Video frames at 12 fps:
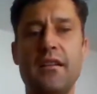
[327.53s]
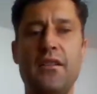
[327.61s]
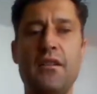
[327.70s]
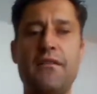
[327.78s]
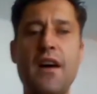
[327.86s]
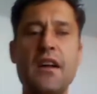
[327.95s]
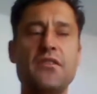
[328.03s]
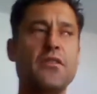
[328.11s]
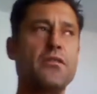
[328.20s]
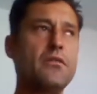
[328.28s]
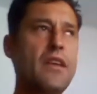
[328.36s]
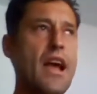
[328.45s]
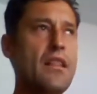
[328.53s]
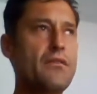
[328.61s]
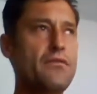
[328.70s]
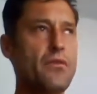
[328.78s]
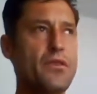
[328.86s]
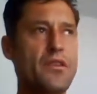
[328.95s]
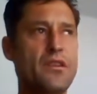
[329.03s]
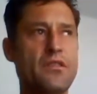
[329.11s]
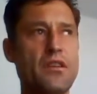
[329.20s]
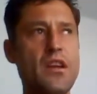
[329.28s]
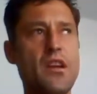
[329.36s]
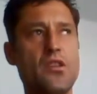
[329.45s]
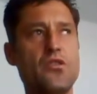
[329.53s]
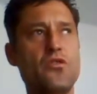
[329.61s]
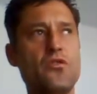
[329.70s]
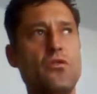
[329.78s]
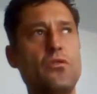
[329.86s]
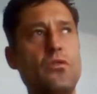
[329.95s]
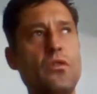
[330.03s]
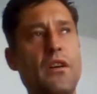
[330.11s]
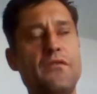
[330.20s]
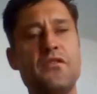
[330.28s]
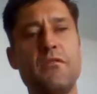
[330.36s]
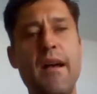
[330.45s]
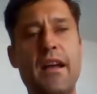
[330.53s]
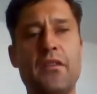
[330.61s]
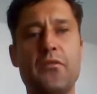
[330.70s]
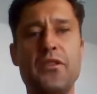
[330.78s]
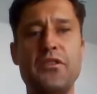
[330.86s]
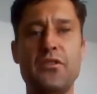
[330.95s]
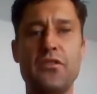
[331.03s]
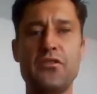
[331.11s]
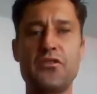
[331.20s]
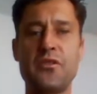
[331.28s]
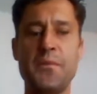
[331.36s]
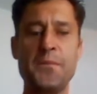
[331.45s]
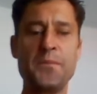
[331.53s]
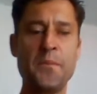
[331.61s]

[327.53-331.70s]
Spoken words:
Novato, California. School of Somatic Research.